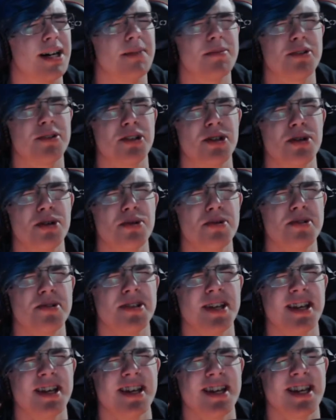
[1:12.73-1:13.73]

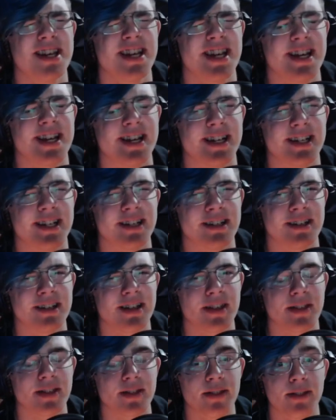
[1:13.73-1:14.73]
Tuesday and
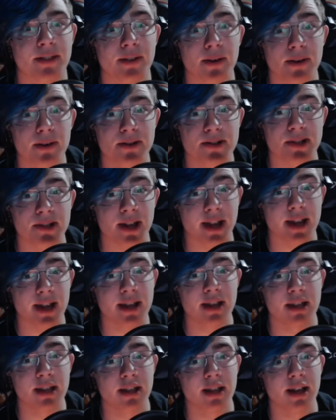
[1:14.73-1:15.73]
Thursday
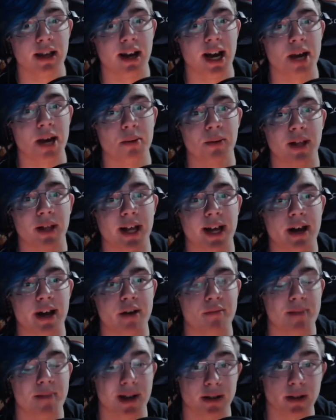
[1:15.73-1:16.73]
I will have
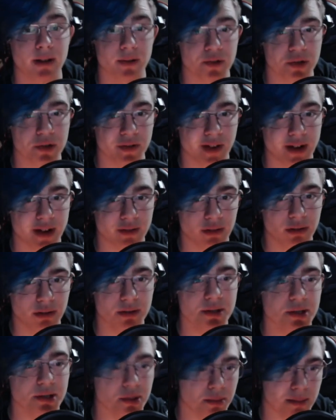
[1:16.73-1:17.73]
Minecraft Survival,
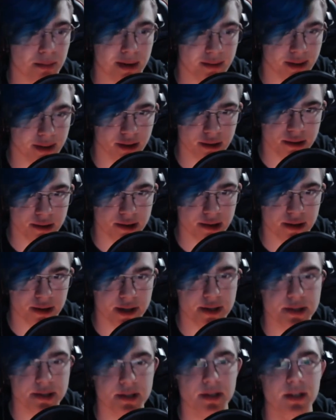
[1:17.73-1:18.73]
so my regular
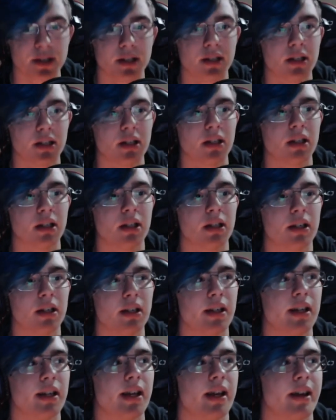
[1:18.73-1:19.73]
series.
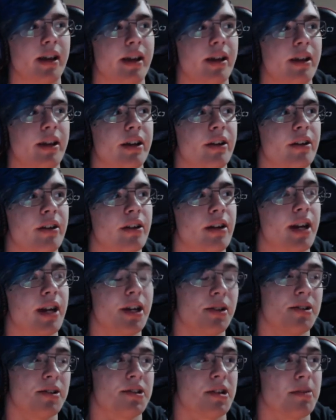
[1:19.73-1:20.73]
And I know
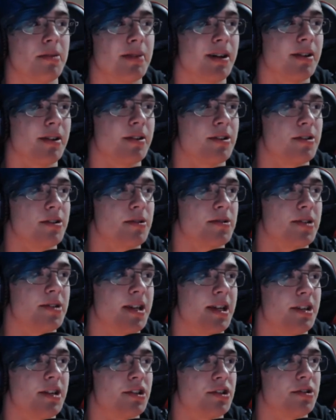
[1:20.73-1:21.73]
this is coming on
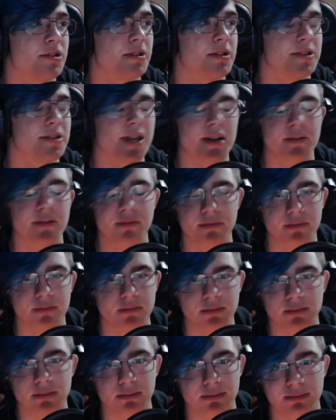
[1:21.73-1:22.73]
Tuesdays just because I don't
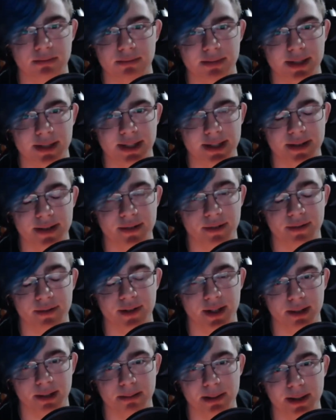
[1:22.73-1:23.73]
feel
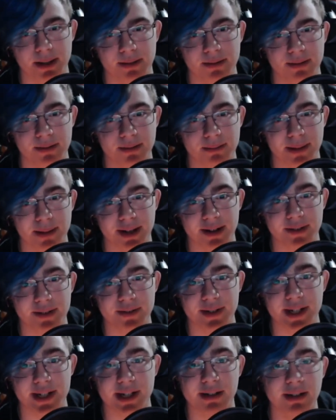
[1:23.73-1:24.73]
like playing Minecraft
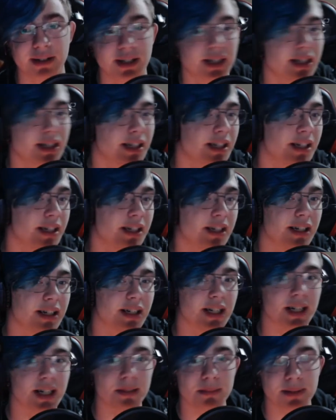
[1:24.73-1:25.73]
right now.
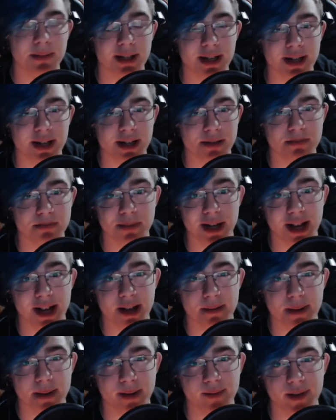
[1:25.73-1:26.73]
I gotta
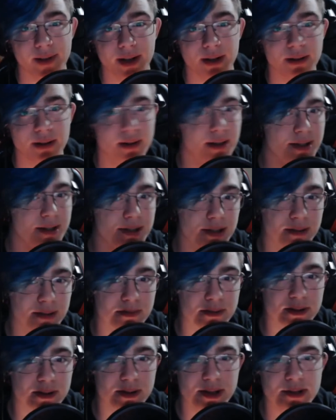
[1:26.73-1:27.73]
make a video, so I'm
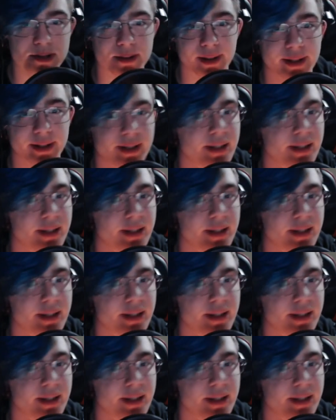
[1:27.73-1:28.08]
doing this one.